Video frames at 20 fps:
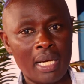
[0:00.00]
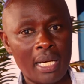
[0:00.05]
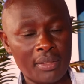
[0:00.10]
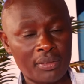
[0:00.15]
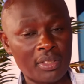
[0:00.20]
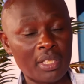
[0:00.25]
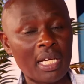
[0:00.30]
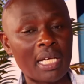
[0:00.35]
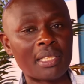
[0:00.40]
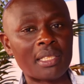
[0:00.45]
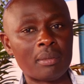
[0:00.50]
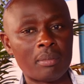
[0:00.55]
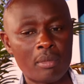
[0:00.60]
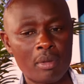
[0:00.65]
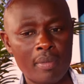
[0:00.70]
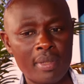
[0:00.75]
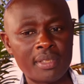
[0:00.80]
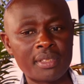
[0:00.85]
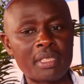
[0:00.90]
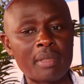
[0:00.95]
I think at the
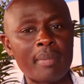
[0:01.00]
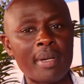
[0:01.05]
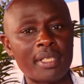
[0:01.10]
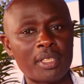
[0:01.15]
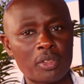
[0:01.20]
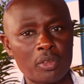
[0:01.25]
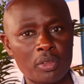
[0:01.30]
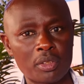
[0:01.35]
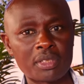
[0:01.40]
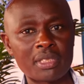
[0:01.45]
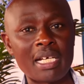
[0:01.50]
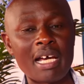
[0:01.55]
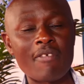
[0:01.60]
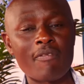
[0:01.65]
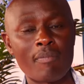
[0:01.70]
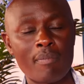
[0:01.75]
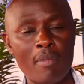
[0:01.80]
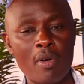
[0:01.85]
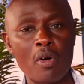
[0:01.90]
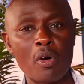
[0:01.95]
moment they might not
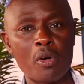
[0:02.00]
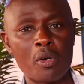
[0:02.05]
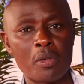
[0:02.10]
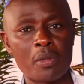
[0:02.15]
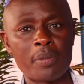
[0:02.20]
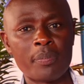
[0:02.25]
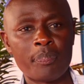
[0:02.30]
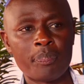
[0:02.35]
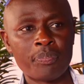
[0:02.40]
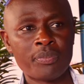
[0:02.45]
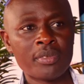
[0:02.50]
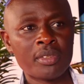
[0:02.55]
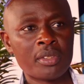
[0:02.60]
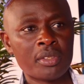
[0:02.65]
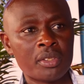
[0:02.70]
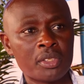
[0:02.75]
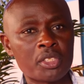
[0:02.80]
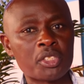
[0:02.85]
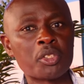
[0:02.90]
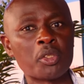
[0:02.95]
have more
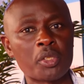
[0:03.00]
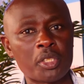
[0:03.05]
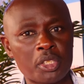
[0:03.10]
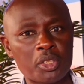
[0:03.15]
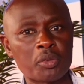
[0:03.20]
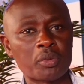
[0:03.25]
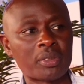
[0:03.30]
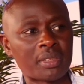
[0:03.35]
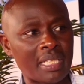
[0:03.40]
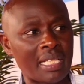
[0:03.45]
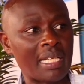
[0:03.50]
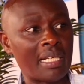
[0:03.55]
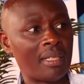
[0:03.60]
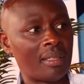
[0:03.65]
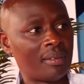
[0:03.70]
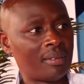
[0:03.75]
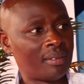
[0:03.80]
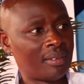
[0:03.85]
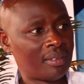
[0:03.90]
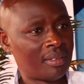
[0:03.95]
stories to tell.
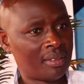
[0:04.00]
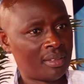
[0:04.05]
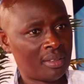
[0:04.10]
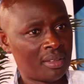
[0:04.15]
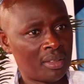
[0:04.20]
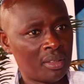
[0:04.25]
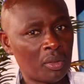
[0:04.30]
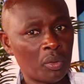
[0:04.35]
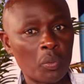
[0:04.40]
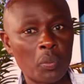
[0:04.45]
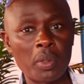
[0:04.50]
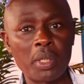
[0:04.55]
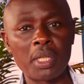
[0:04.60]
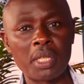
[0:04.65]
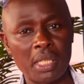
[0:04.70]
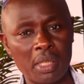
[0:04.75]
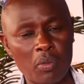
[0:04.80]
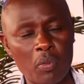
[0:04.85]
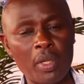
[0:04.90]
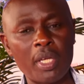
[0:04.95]

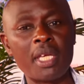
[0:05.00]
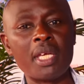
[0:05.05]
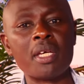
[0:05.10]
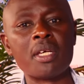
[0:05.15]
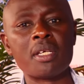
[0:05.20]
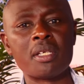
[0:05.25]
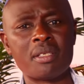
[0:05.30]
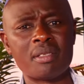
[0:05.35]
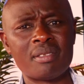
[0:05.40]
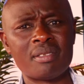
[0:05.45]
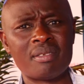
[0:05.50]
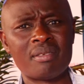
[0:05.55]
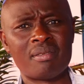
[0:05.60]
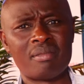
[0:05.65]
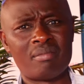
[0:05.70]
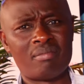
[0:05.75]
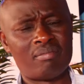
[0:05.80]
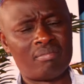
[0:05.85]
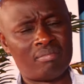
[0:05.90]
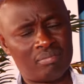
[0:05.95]
We
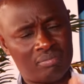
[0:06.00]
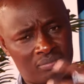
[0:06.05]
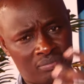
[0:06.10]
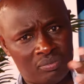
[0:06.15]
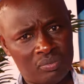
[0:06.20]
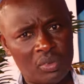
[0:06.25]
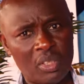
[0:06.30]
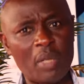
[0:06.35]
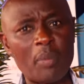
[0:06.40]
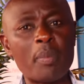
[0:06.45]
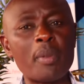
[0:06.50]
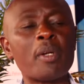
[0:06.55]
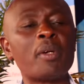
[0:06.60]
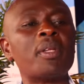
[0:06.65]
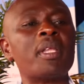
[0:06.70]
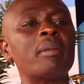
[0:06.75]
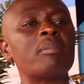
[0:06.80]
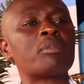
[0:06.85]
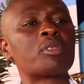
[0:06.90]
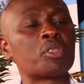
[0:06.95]
implore
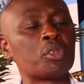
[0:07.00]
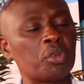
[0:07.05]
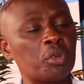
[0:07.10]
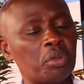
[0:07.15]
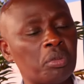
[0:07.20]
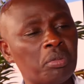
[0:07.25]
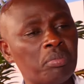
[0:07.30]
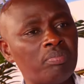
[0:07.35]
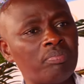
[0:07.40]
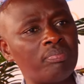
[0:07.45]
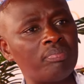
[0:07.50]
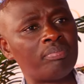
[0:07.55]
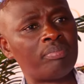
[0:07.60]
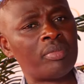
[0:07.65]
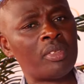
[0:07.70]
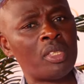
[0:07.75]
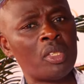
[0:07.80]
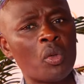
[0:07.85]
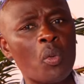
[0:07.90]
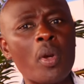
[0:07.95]
them to,
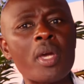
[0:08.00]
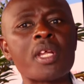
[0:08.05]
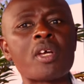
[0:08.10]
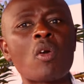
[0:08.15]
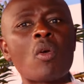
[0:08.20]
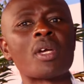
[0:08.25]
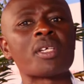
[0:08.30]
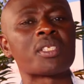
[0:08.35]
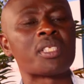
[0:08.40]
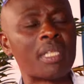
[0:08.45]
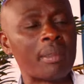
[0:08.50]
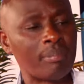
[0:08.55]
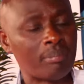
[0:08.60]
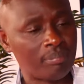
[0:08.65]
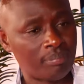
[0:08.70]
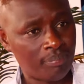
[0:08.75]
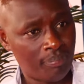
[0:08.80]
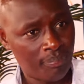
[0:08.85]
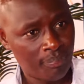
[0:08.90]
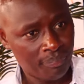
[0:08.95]
we request them
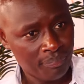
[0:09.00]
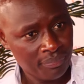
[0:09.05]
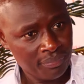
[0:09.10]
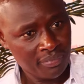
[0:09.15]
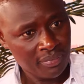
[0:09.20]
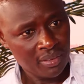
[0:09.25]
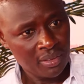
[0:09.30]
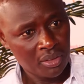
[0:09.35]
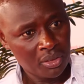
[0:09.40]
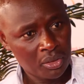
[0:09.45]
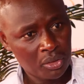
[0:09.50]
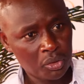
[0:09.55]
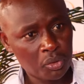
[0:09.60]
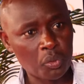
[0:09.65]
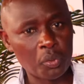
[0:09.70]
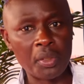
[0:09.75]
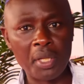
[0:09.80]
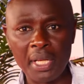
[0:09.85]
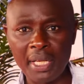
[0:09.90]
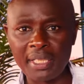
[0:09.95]

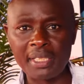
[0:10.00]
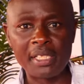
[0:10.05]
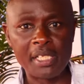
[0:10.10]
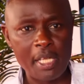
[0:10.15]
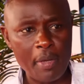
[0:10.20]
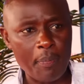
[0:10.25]
to dig